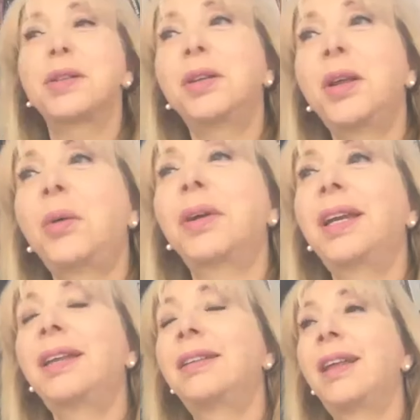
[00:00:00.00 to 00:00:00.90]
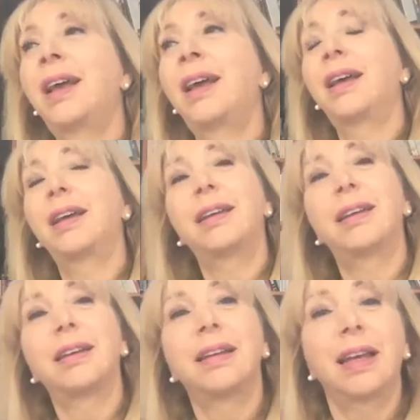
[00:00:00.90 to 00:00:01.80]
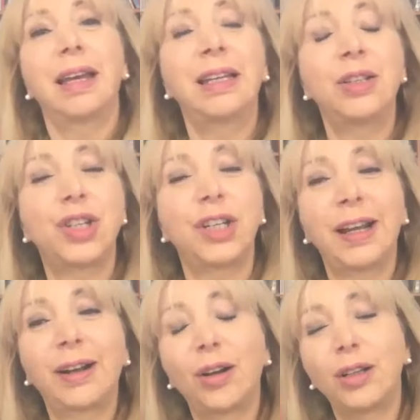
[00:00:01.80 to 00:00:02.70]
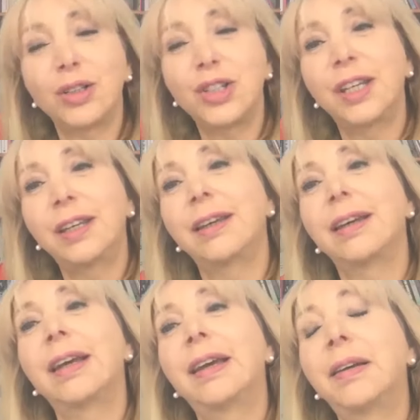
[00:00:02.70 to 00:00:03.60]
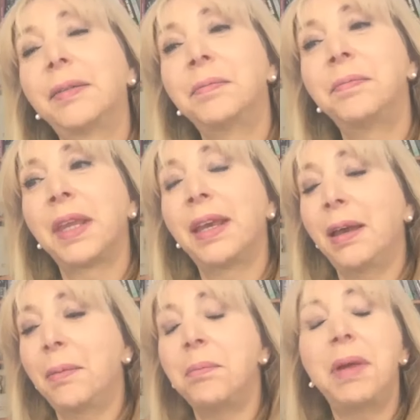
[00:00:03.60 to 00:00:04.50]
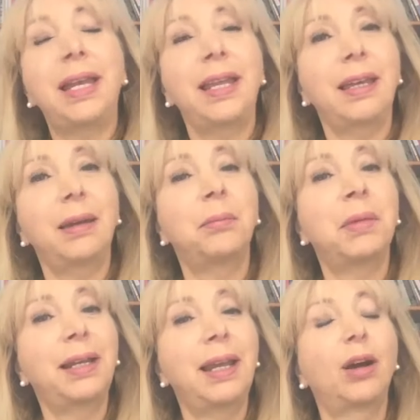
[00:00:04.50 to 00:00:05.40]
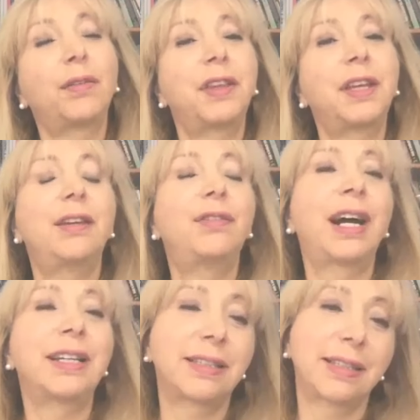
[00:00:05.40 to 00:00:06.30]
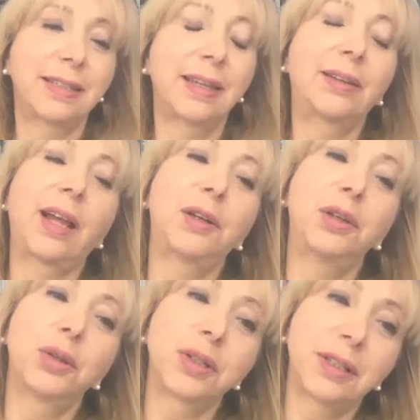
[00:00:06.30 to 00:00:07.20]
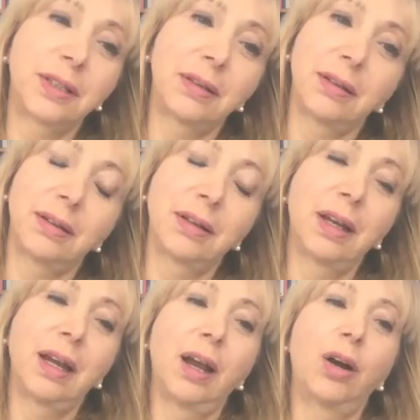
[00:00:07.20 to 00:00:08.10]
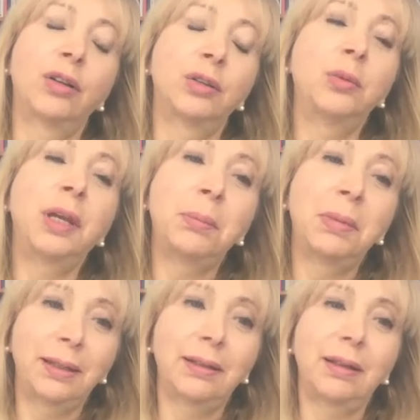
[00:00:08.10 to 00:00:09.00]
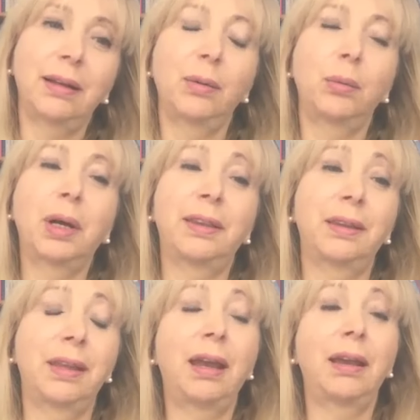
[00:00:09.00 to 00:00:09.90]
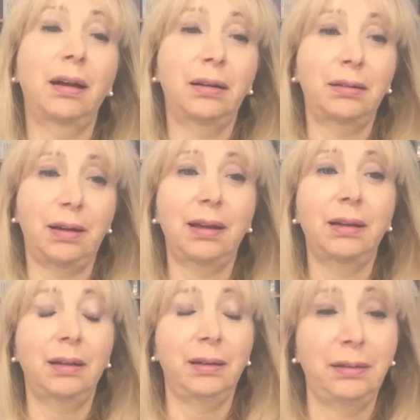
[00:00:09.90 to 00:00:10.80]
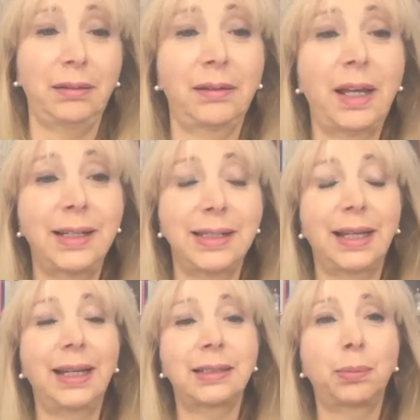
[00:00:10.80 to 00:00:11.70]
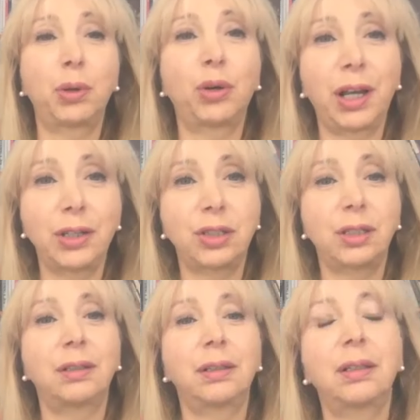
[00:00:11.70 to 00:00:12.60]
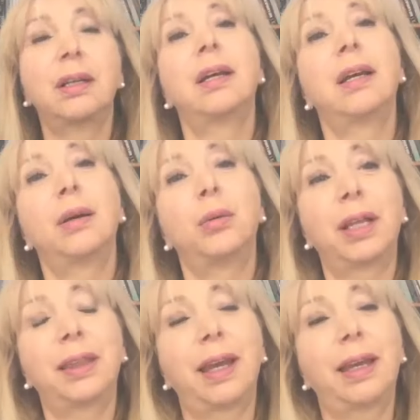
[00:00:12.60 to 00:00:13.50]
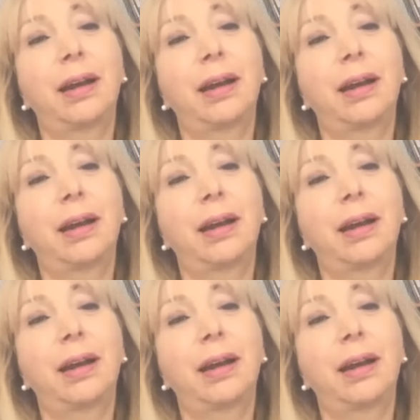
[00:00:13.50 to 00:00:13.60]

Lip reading: you know, in gynecology, many of the devices that are used on women when they are there is an exploration, when they